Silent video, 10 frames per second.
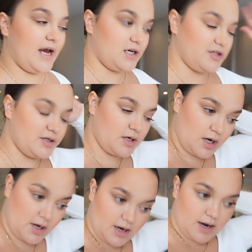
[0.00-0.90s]
and
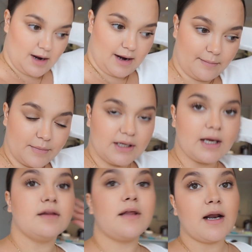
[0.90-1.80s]
um,
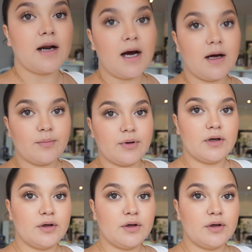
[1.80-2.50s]
get that up.